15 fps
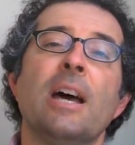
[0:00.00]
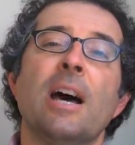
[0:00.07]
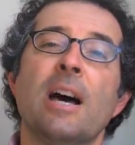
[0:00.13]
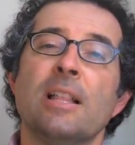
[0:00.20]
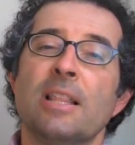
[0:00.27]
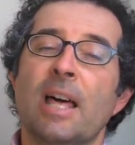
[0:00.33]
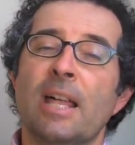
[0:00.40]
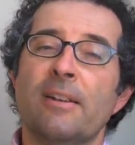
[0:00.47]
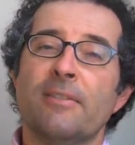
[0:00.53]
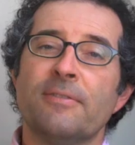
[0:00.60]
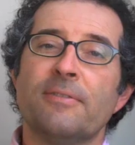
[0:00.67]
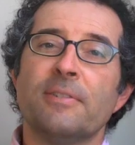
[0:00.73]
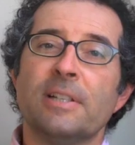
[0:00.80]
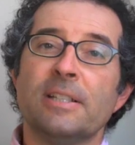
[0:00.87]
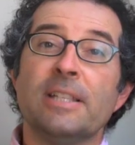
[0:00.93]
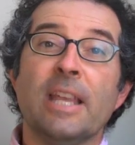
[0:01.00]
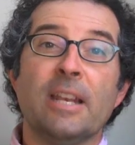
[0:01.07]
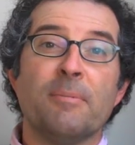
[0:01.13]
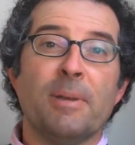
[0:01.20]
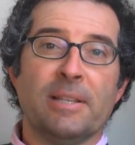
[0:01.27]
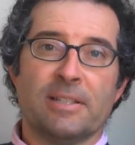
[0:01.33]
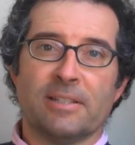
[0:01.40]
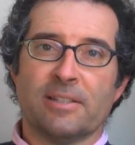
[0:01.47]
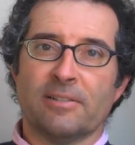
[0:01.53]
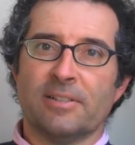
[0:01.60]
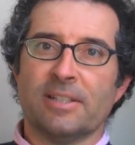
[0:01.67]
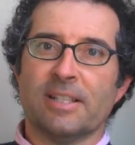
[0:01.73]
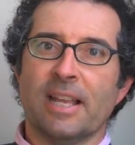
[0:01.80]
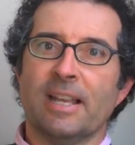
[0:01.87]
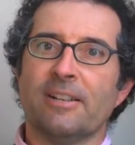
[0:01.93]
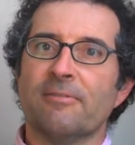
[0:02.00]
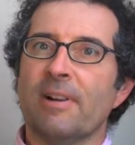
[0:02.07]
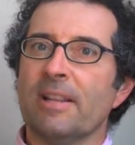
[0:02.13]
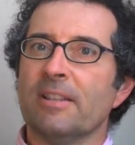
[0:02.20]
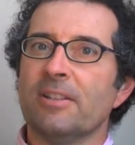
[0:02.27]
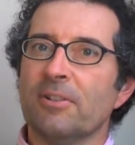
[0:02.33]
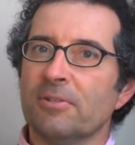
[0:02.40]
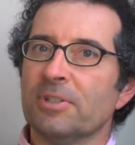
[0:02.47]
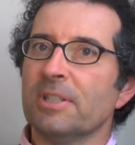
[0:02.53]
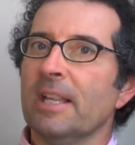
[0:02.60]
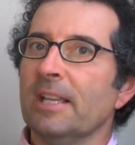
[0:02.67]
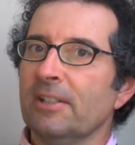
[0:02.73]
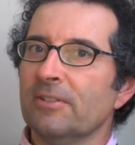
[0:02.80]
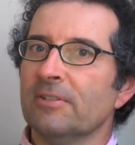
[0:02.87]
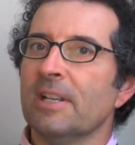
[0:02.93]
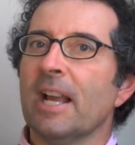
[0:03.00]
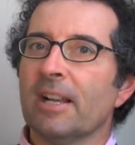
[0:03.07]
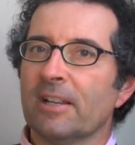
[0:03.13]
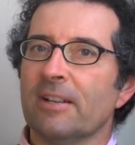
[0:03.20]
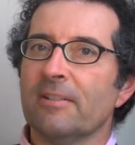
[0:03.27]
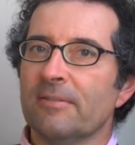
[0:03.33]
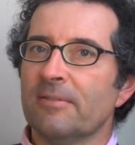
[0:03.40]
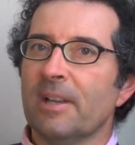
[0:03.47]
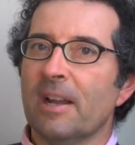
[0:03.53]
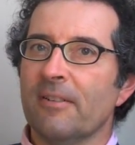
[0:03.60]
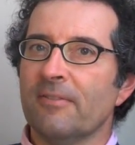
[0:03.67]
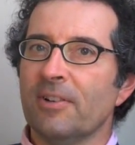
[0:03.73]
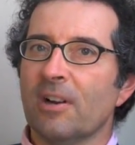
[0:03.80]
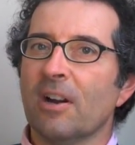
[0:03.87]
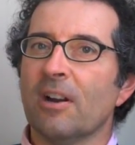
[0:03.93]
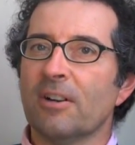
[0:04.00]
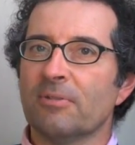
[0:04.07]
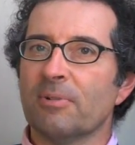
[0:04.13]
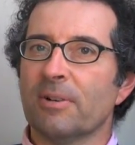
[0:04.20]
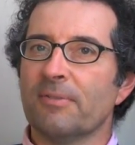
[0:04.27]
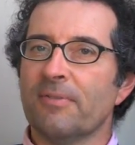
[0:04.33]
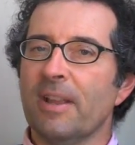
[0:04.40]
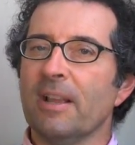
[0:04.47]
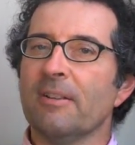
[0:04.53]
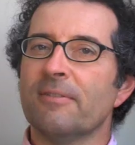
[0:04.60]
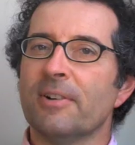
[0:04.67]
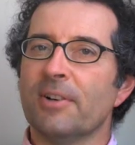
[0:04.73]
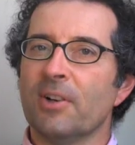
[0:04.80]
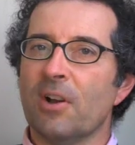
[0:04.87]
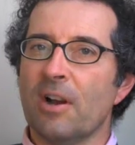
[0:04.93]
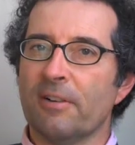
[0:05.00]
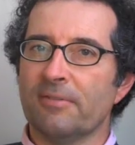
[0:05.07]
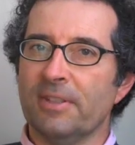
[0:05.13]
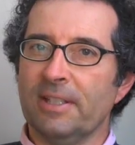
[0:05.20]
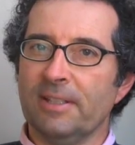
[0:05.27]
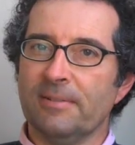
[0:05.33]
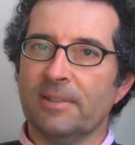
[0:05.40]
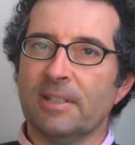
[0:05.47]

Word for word: A lot of databases are designed around the notion that you're not going to have your hardware fail very often